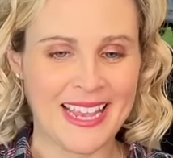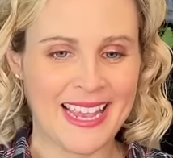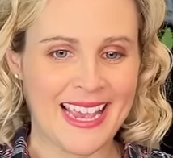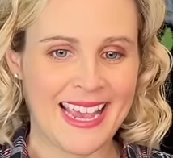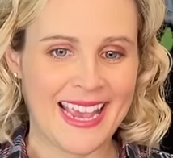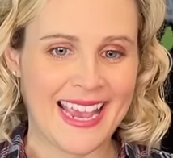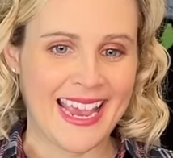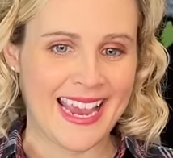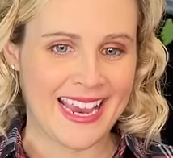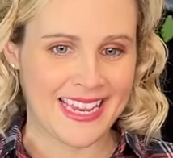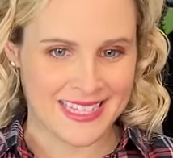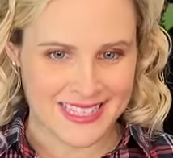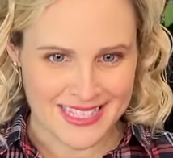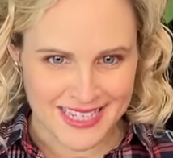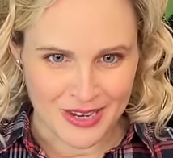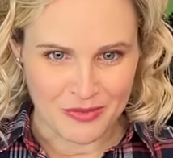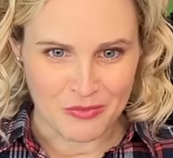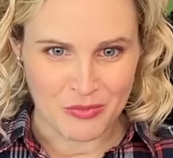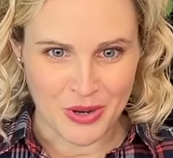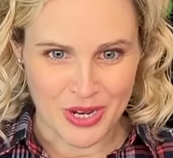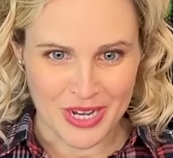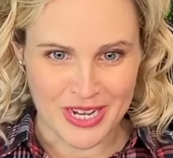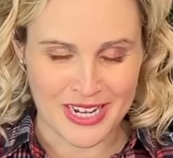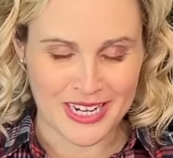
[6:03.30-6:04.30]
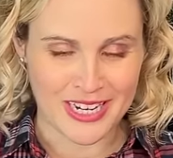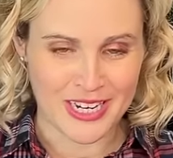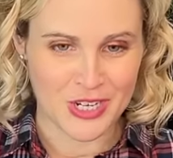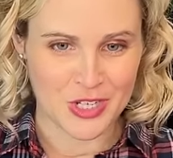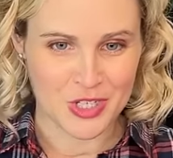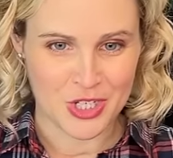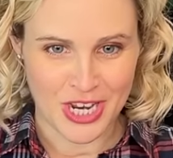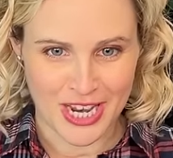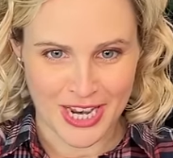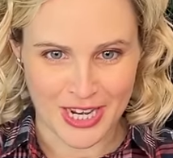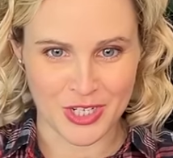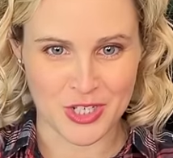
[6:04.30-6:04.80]
hence I'm wearing a
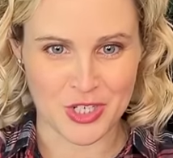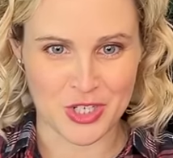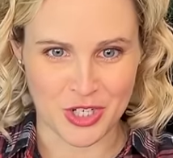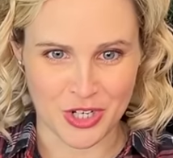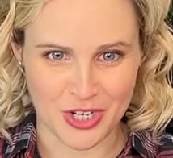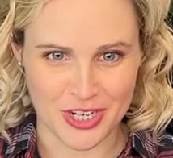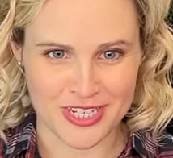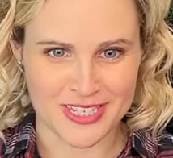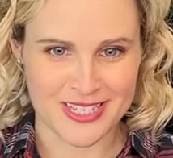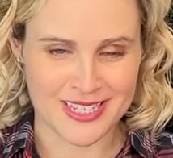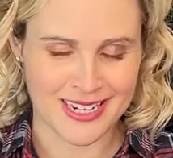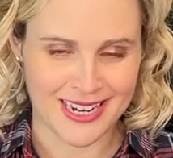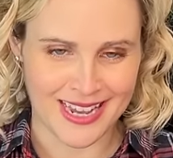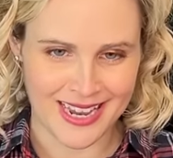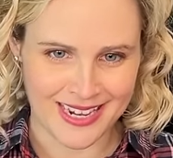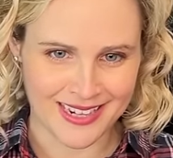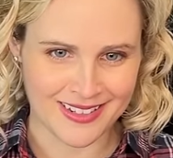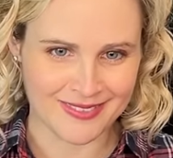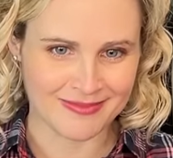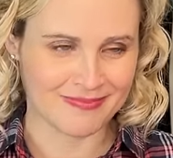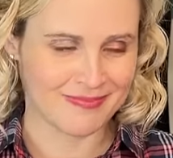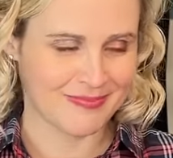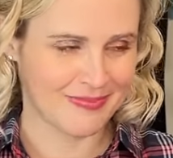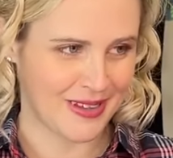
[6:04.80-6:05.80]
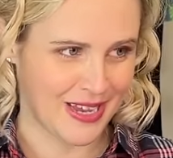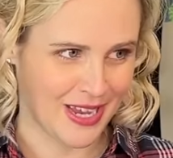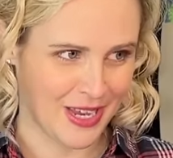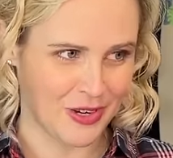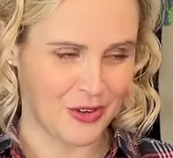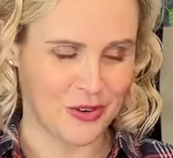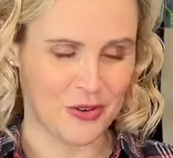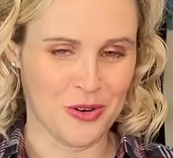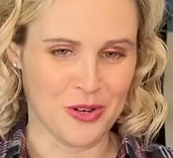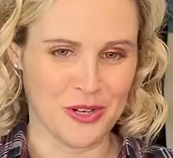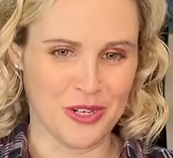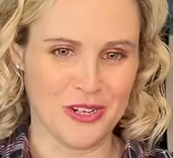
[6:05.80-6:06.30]
check shirt tonight in
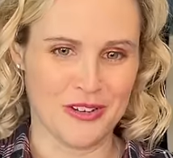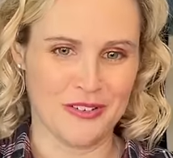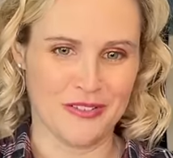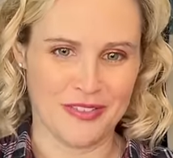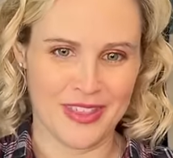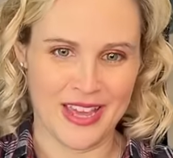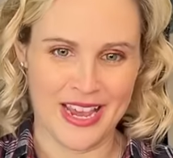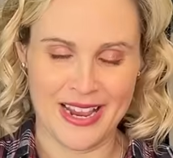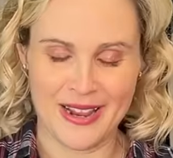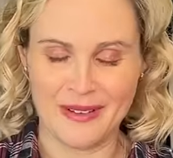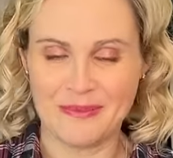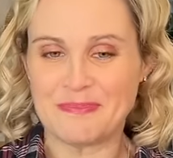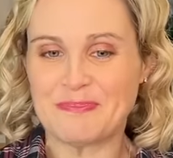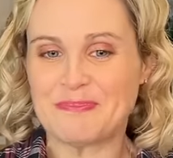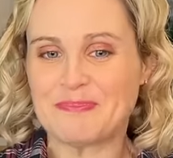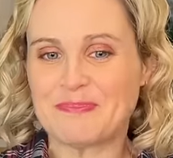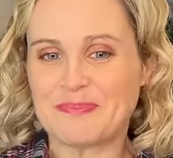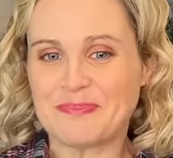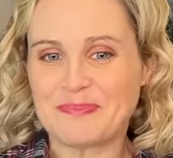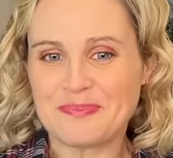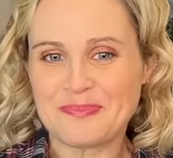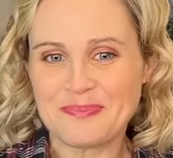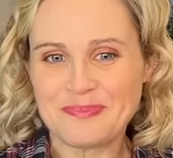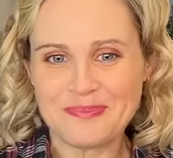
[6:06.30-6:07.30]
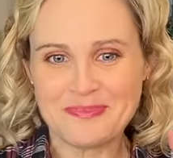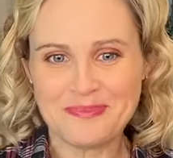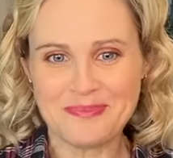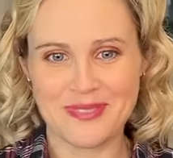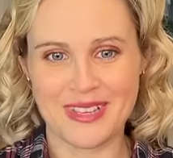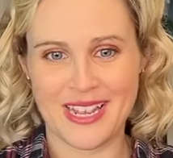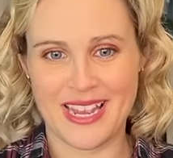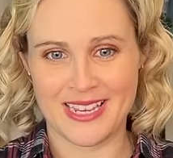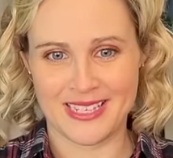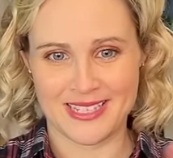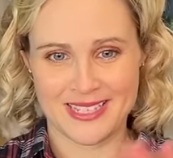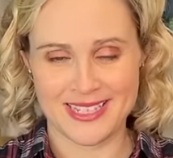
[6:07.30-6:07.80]
honour of that.
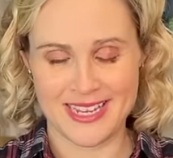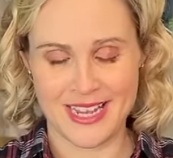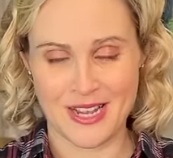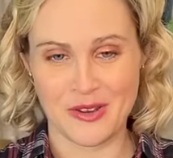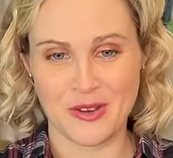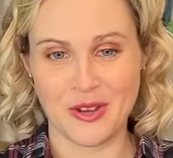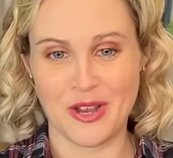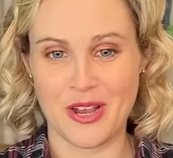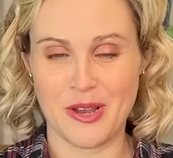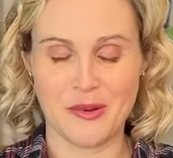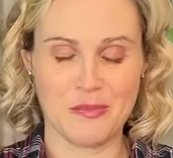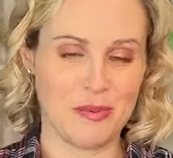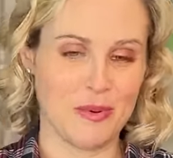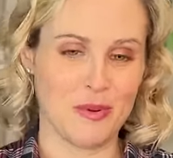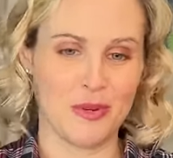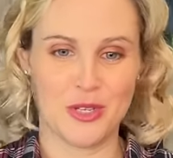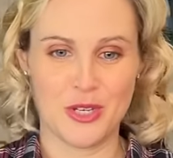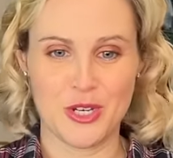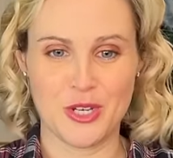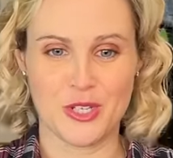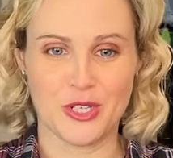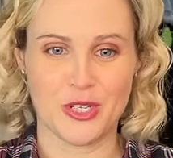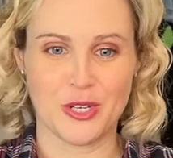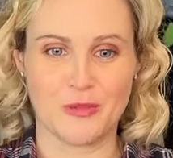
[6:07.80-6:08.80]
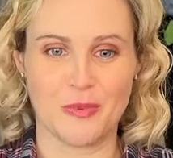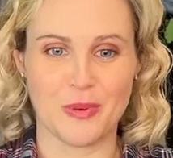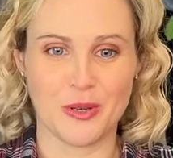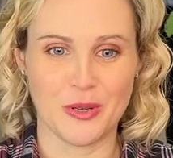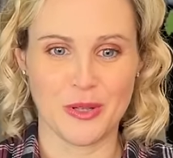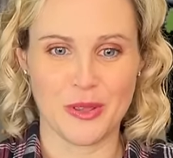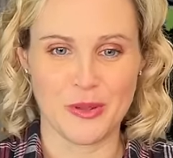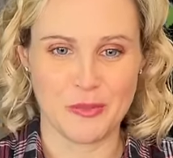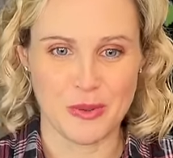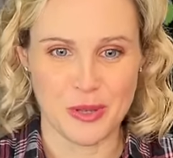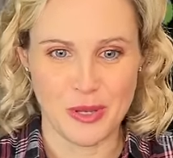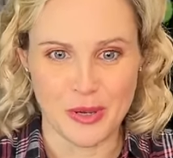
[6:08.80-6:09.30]
It's now up on YouTube and
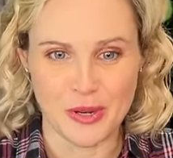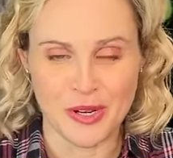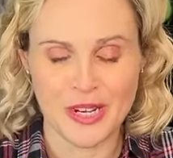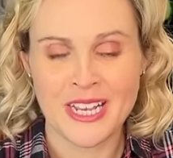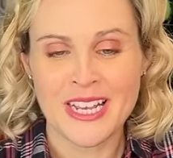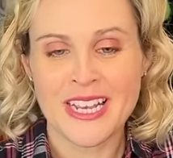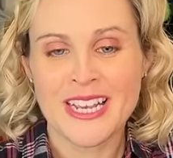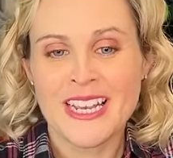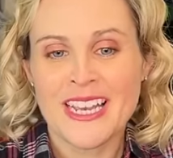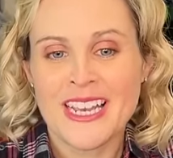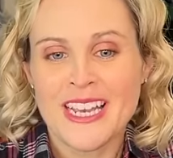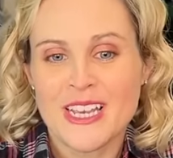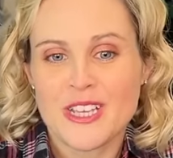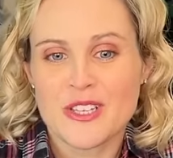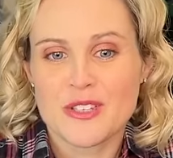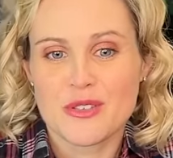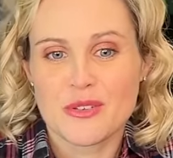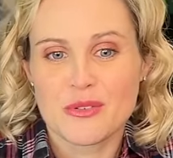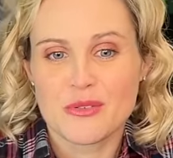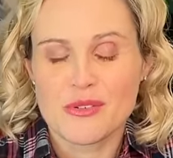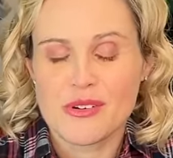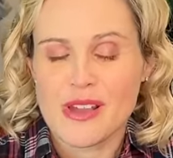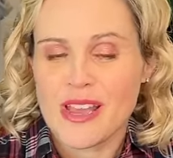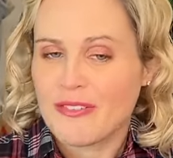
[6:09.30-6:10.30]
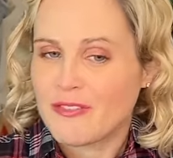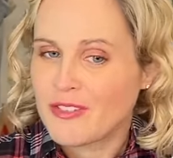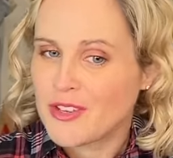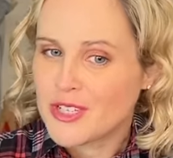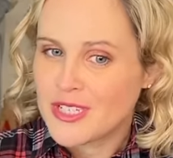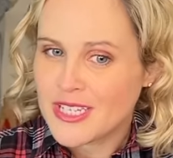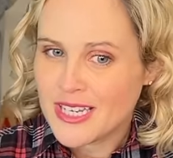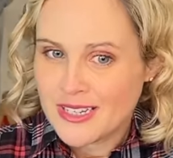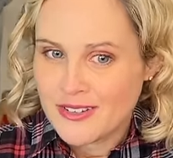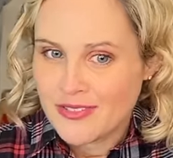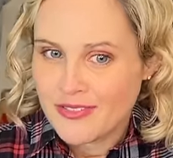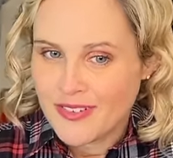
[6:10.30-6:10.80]
on the blog. So if you
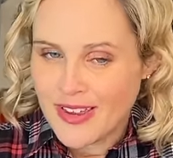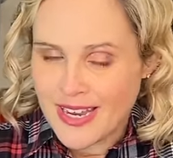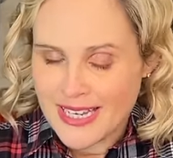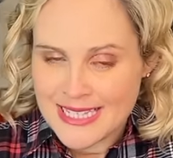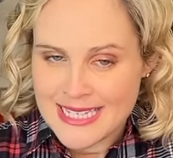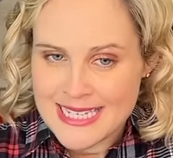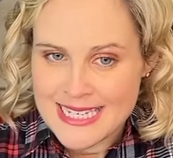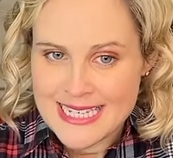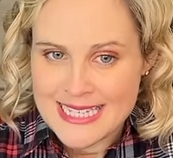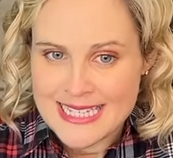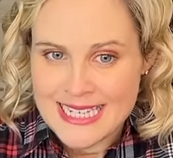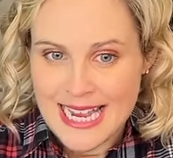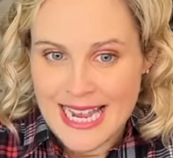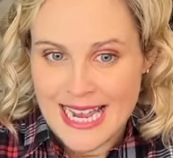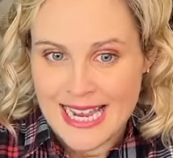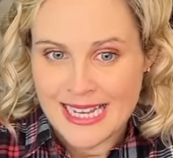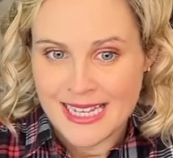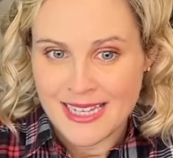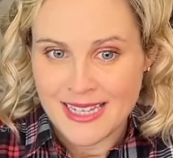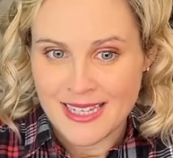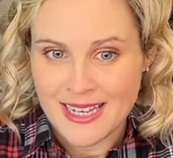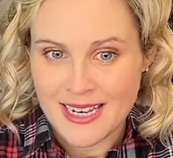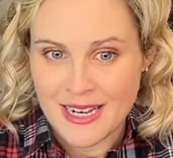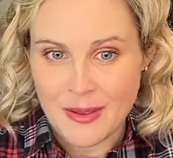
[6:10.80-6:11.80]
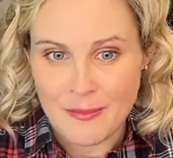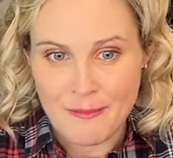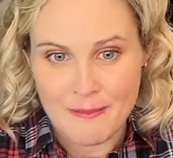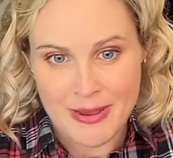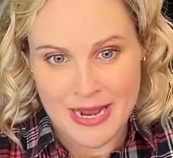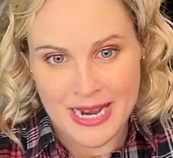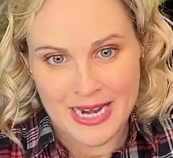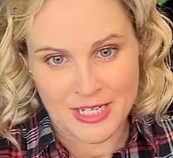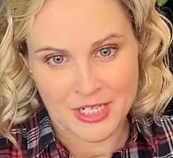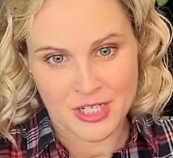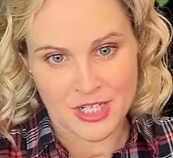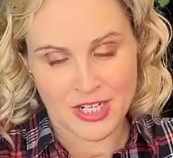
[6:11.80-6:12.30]
did fancy tackling
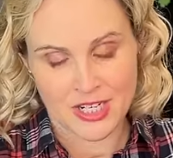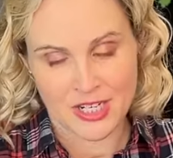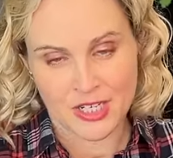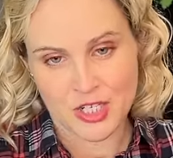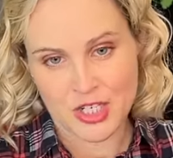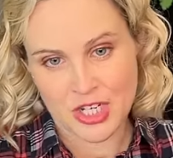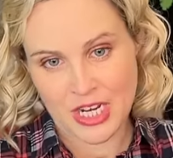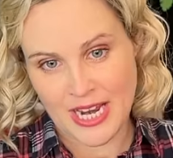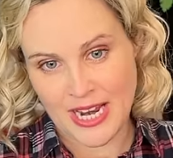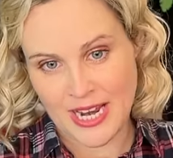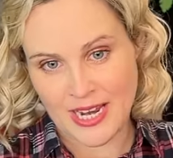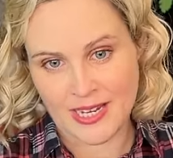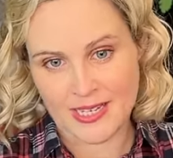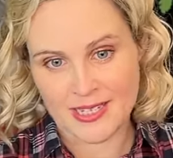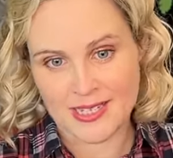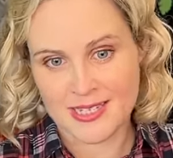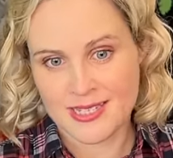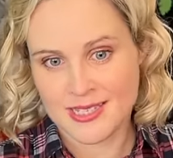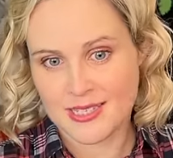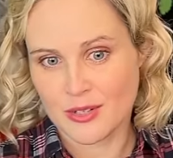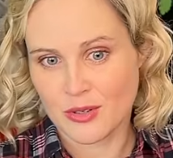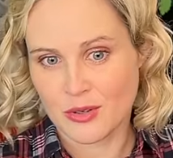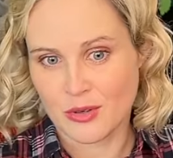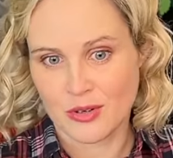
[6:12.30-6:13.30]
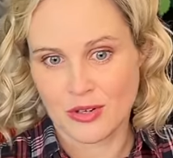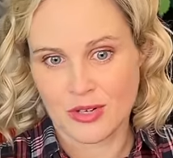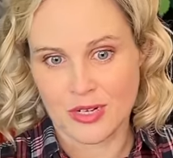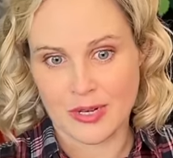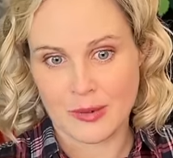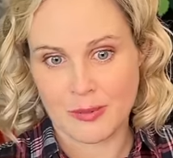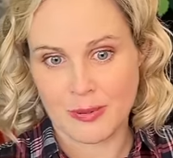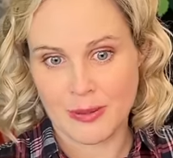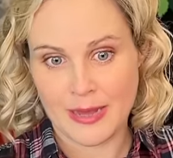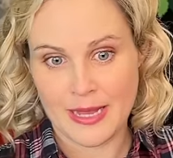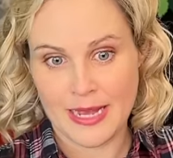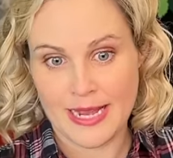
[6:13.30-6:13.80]
matching checks
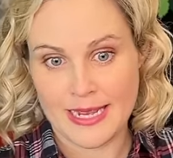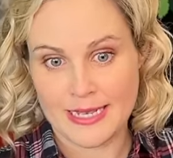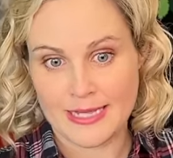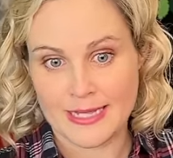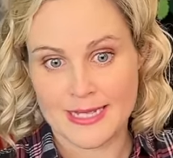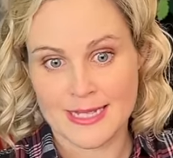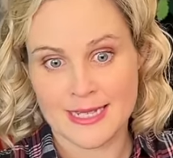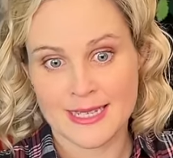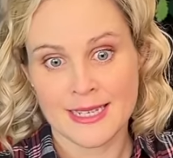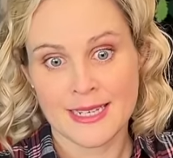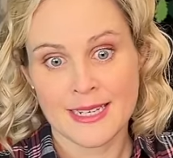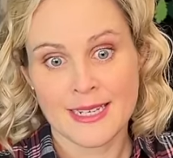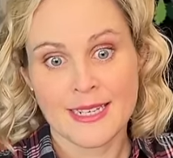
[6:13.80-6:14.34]
or plaids